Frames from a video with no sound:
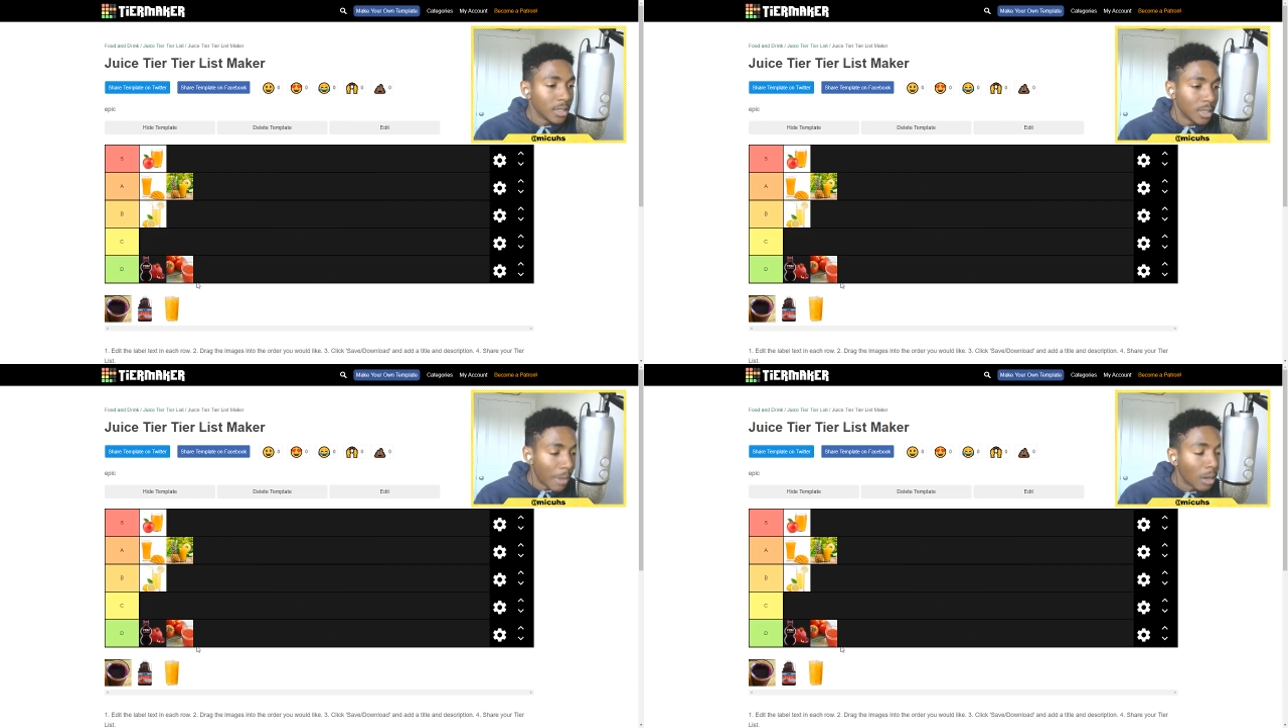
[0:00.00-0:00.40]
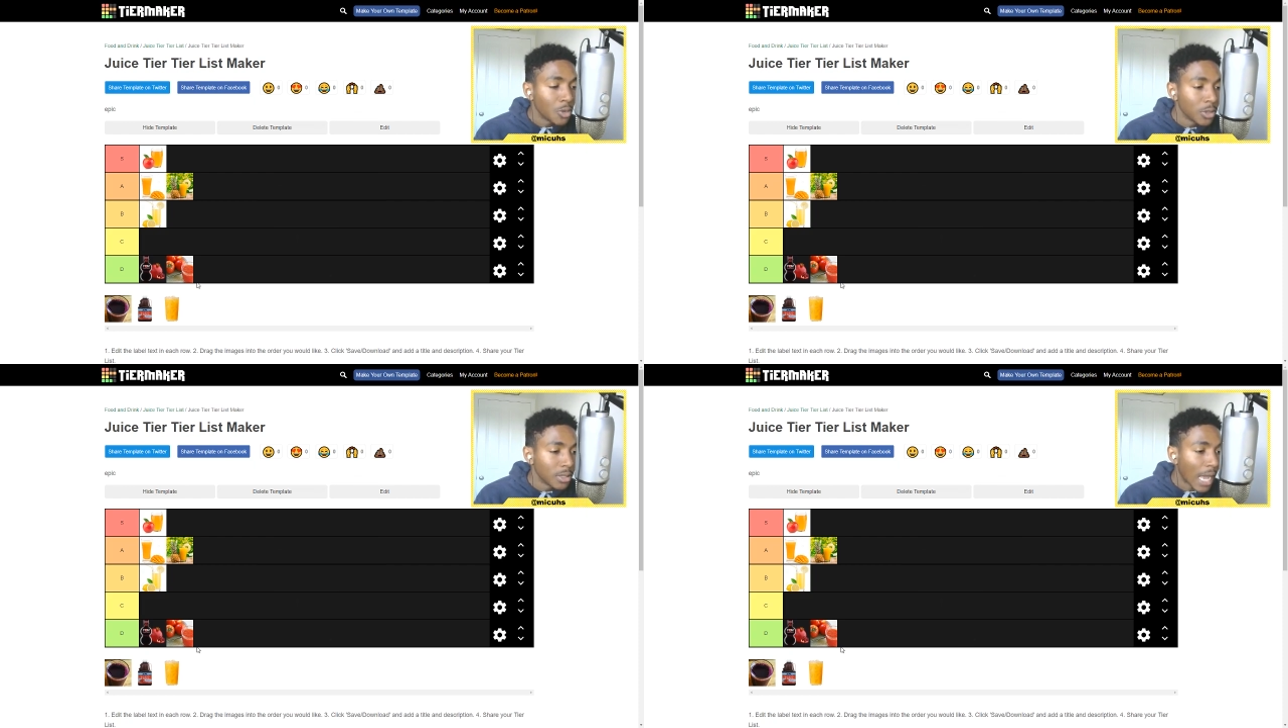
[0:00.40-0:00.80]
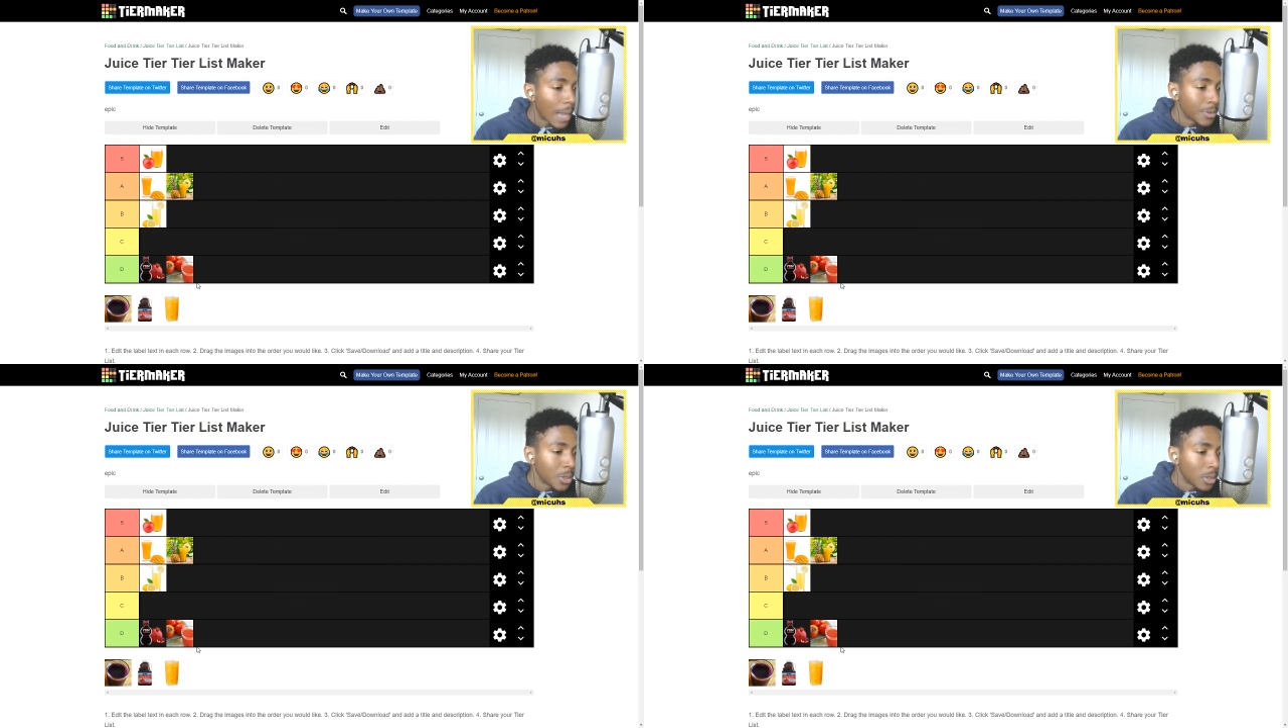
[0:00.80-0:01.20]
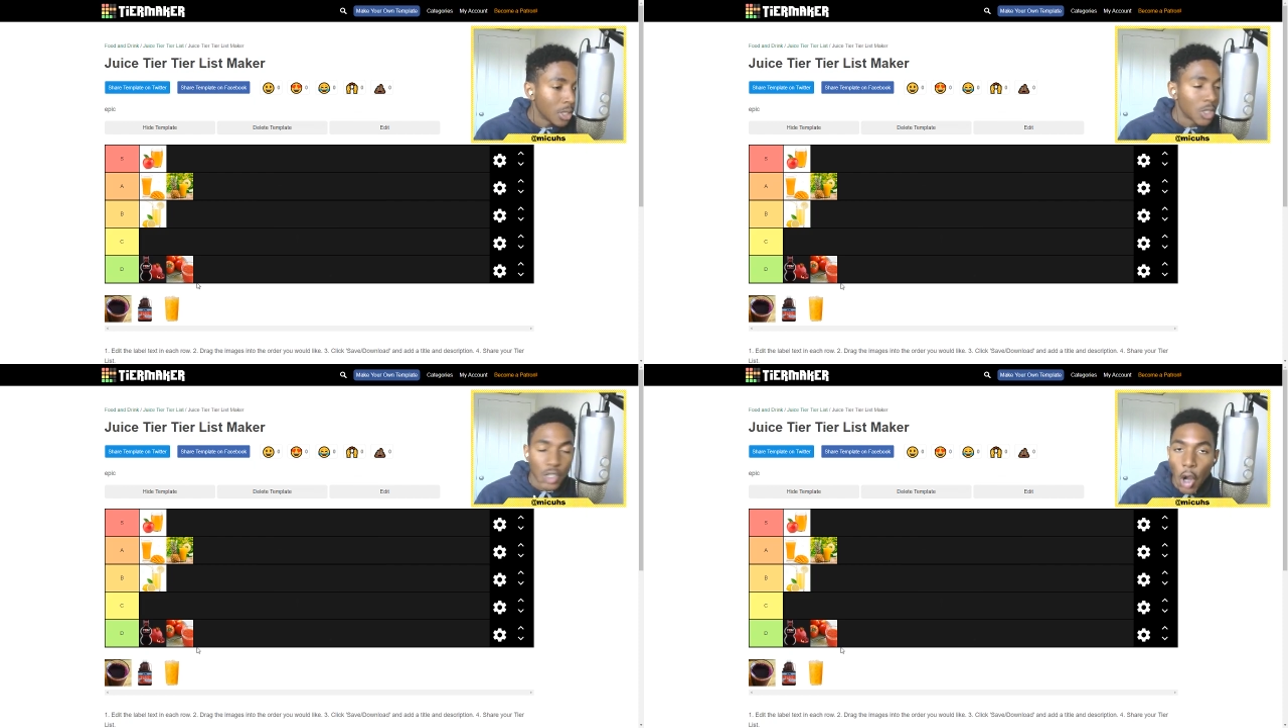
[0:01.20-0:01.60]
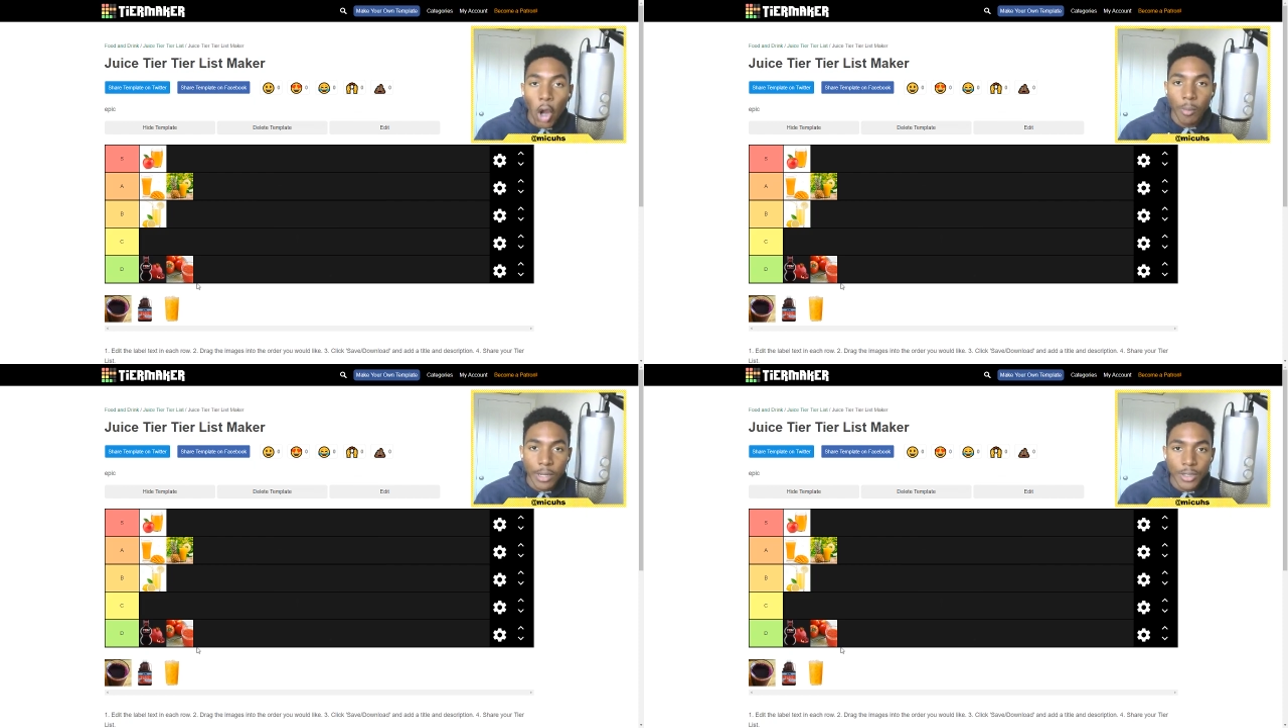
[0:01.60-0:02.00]
Tomato juice is absolutely
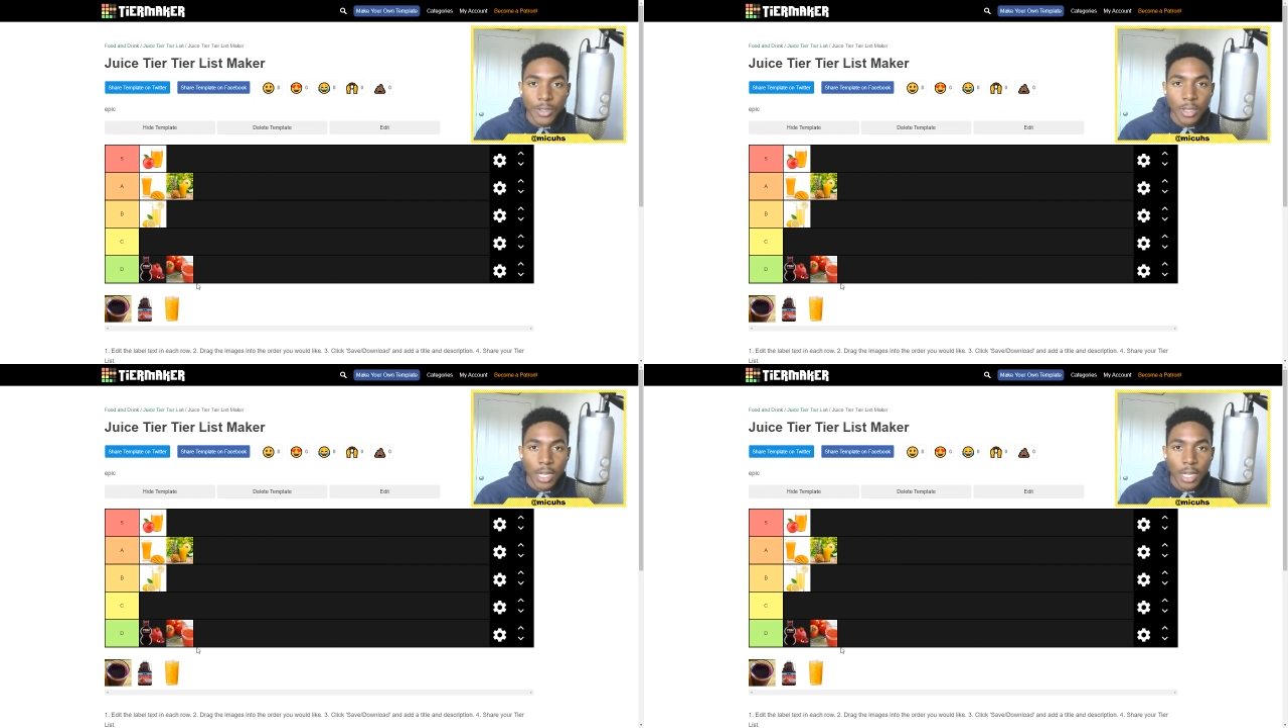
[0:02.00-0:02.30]
garbage.